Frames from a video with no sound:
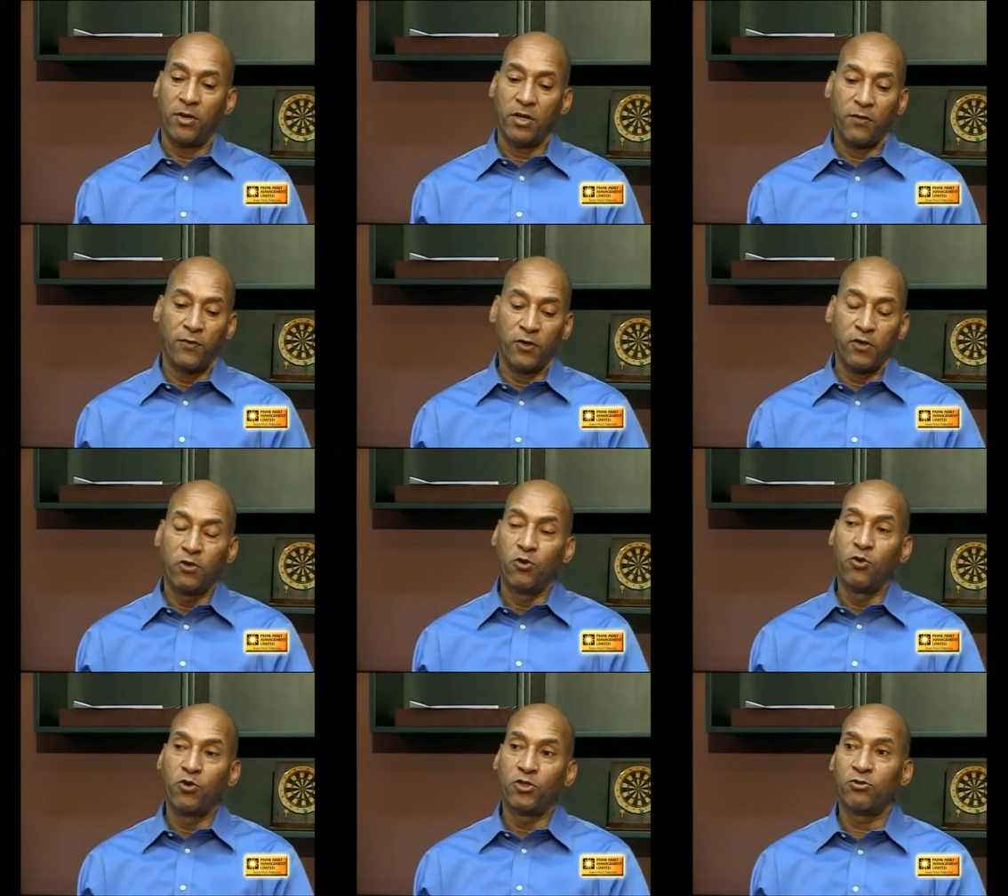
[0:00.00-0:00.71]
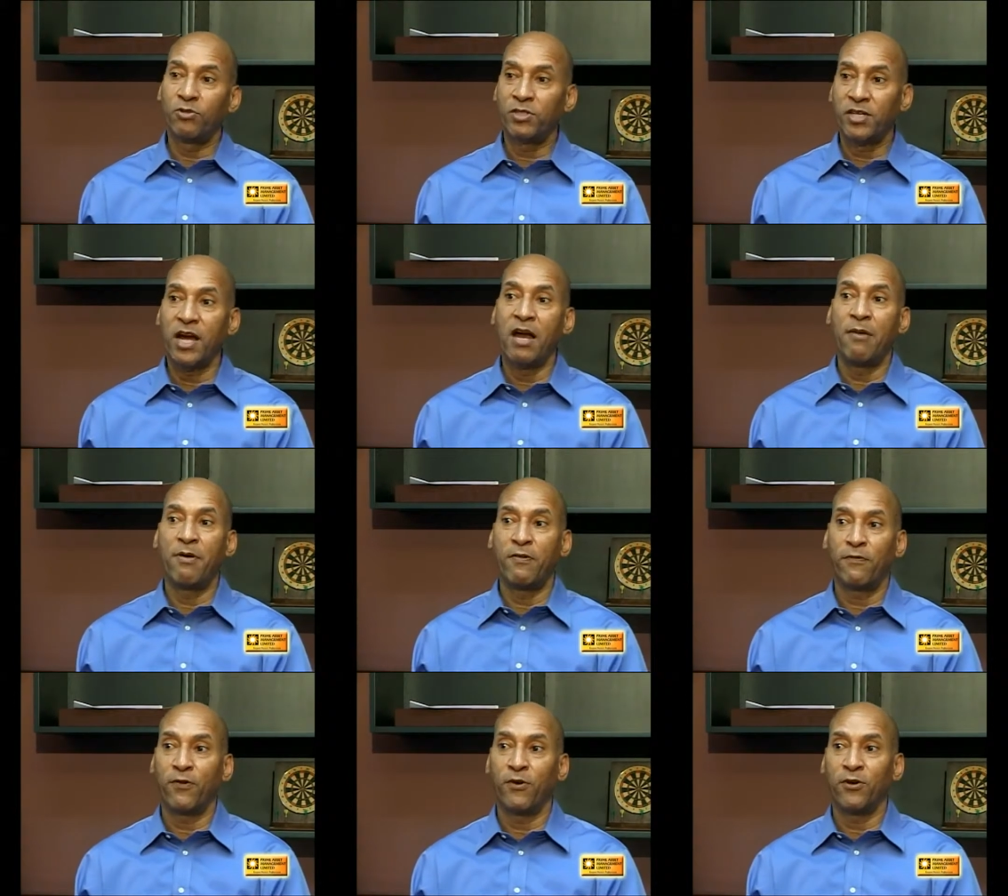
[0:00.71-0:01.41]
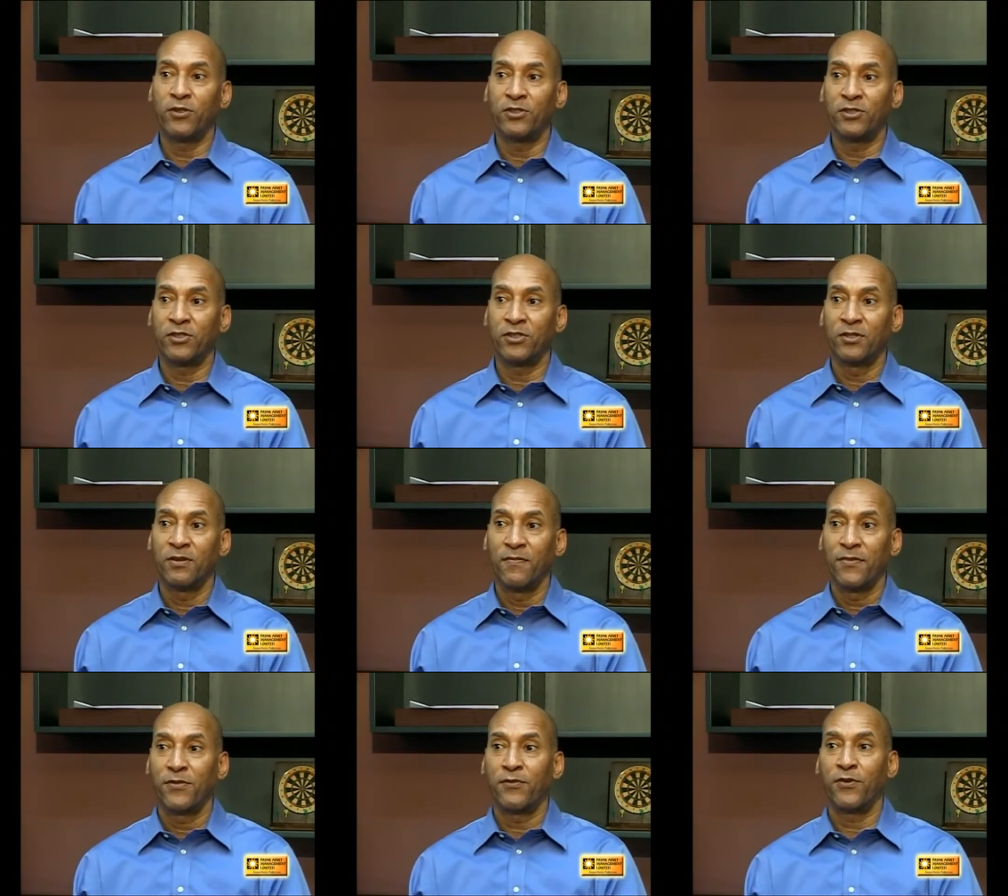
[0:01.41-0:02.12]
But if you use the retirement funds
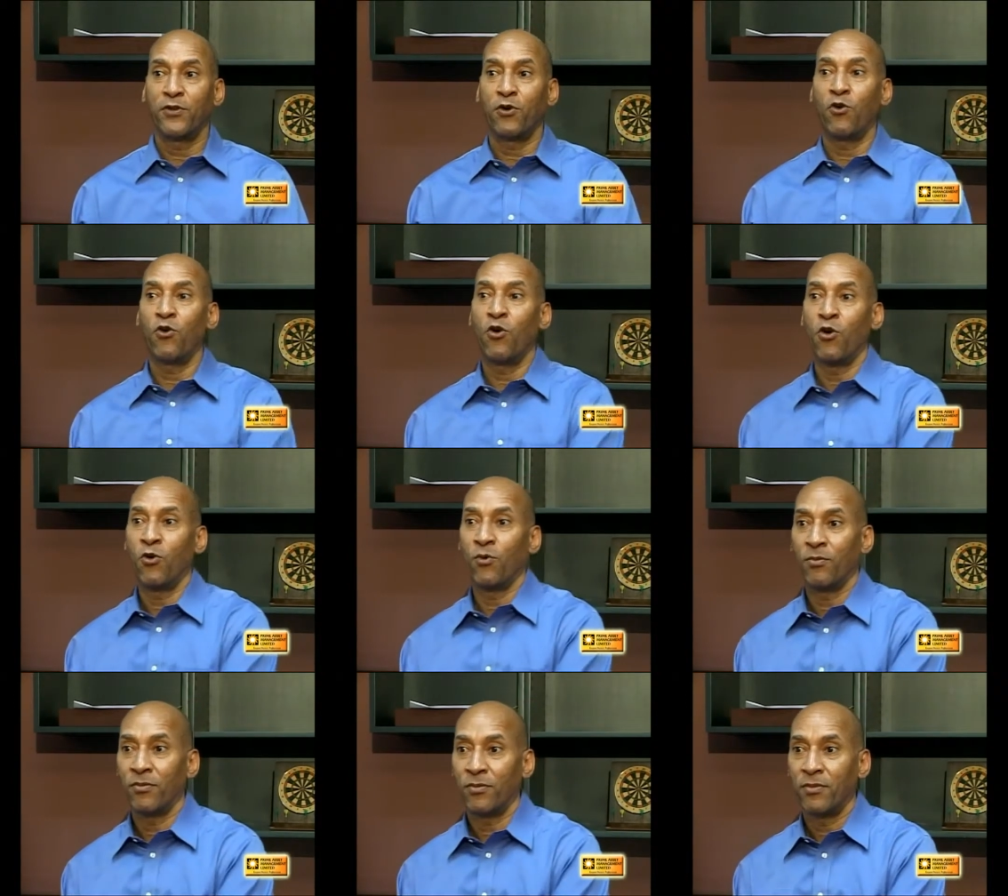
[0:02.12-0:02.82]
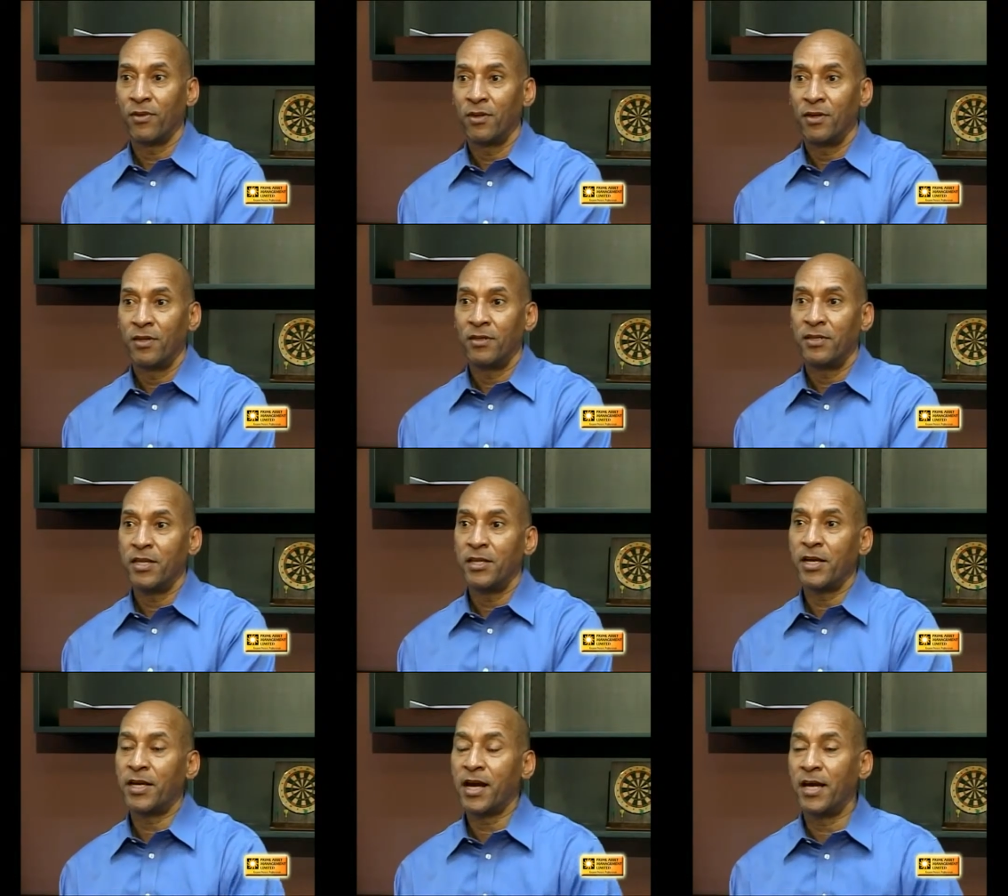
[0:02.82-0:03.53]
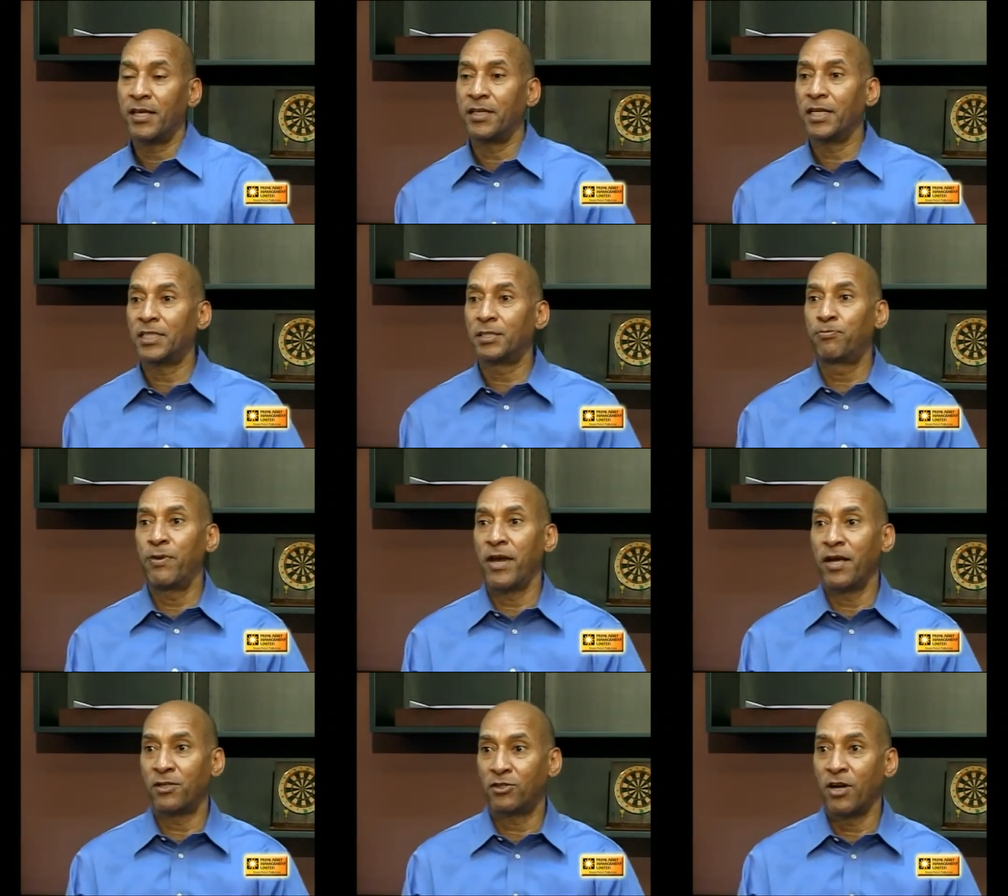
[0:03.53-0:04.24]
for the home, then you can't
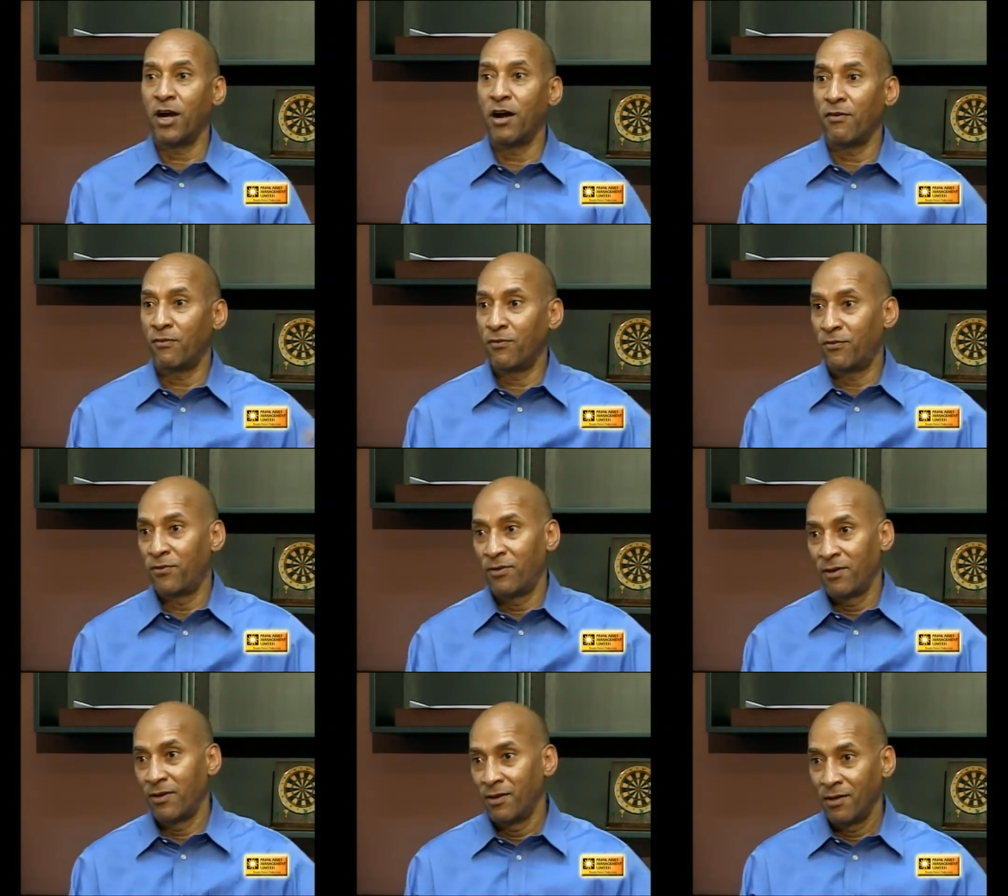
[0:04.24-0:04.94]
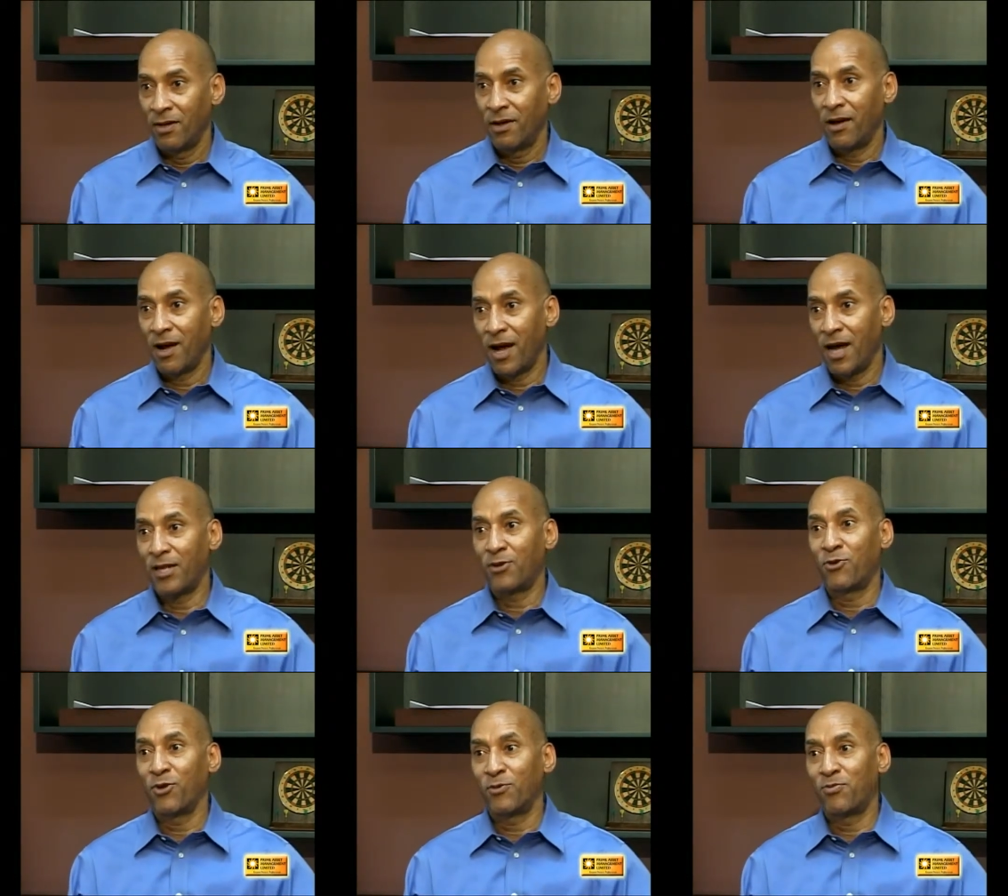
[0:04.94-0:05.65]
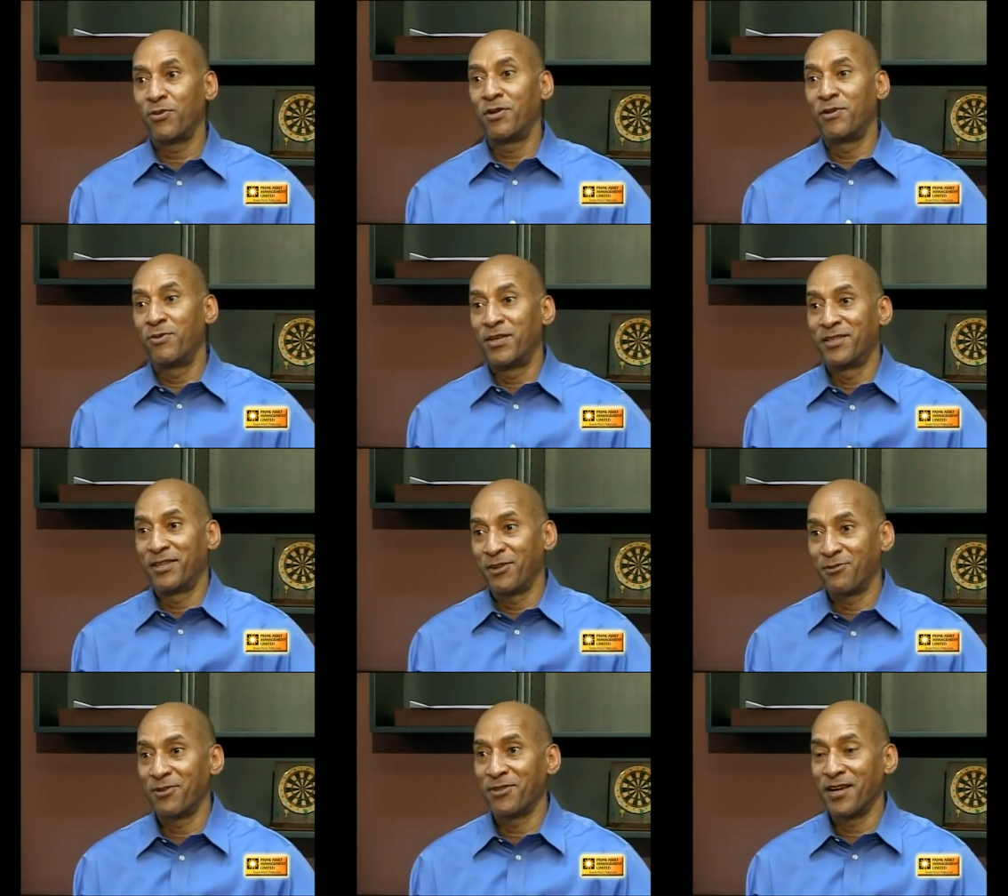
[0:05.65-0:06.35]
expect to have adequate
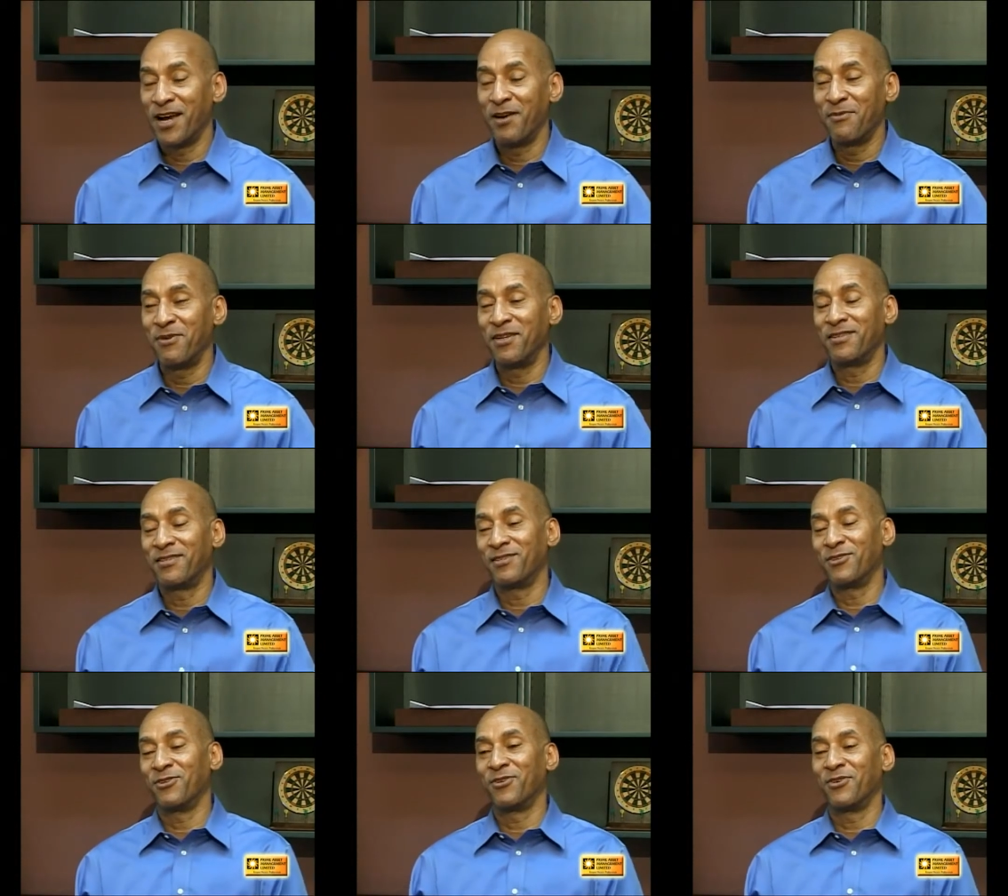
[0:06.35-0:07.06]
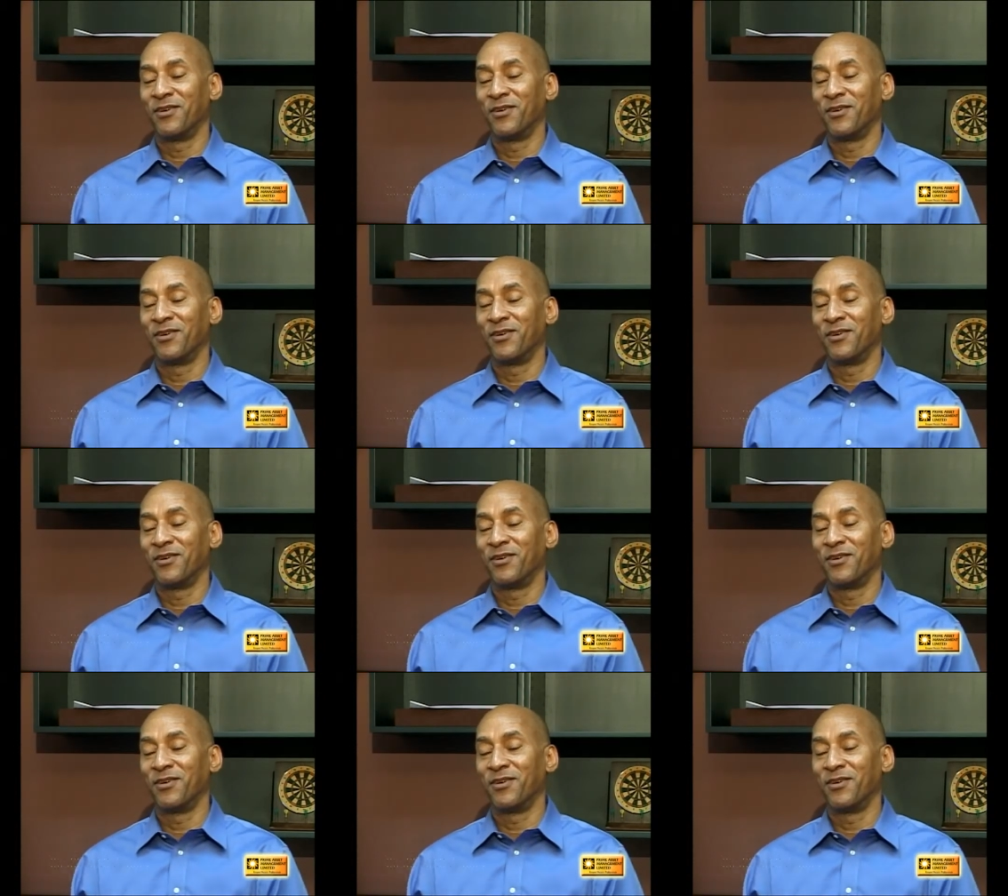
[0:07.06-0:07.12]
period of retirement.